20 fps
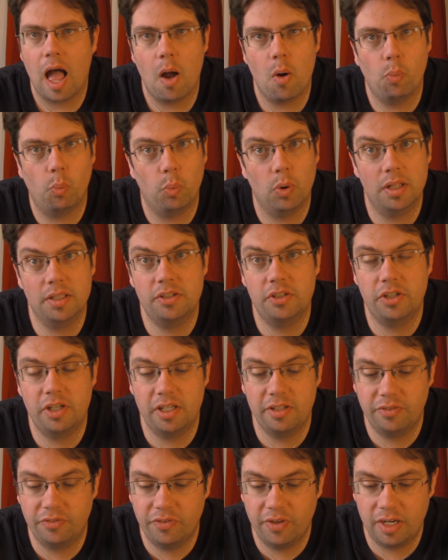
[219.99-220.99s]
once
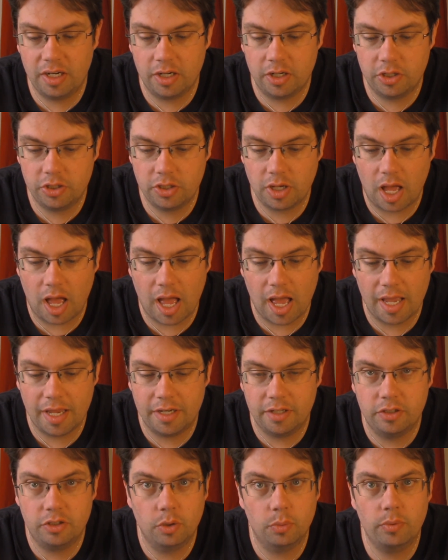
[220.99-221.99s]
she's finished,
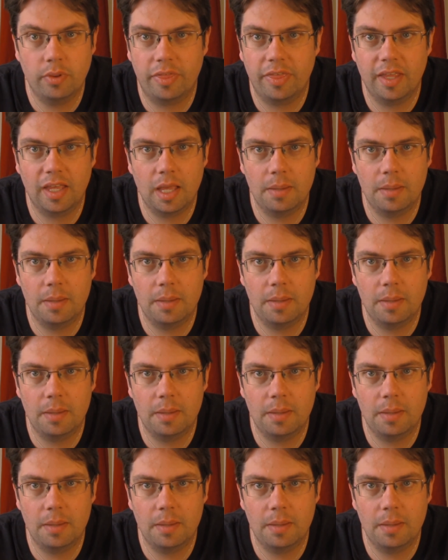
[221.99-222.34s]
I don't think